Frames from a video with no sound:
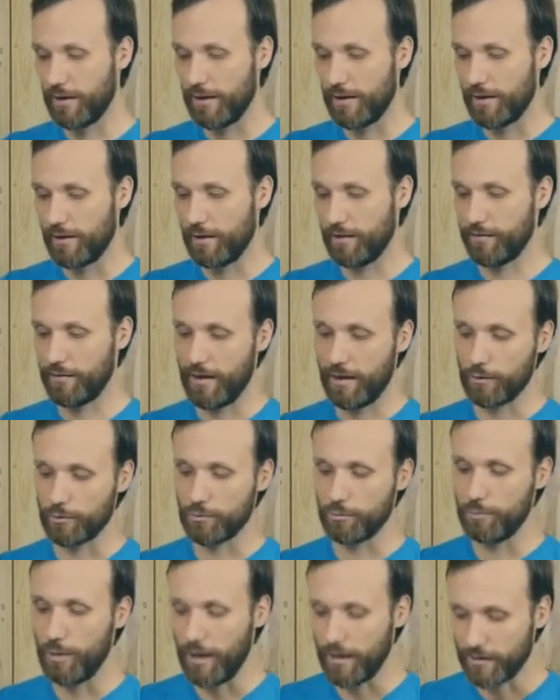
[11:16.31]
even how to
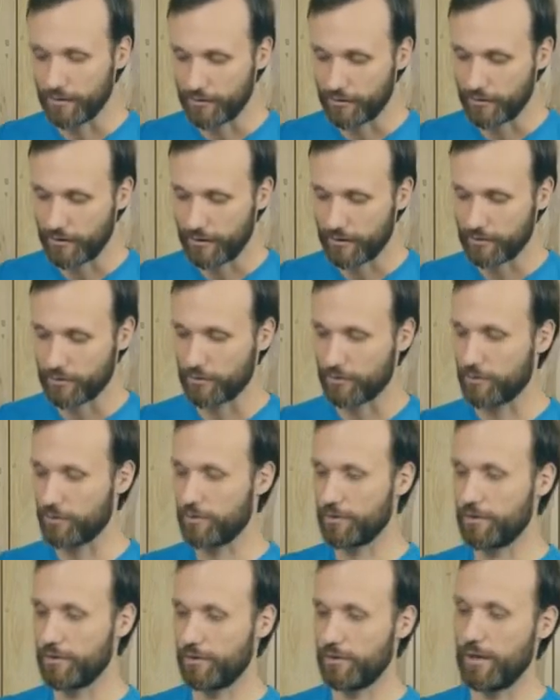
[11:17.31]
balance it,
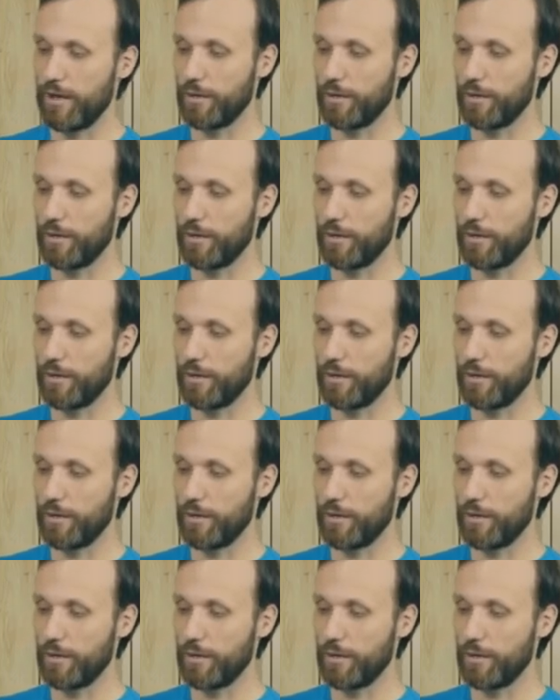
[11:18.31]
or, you know,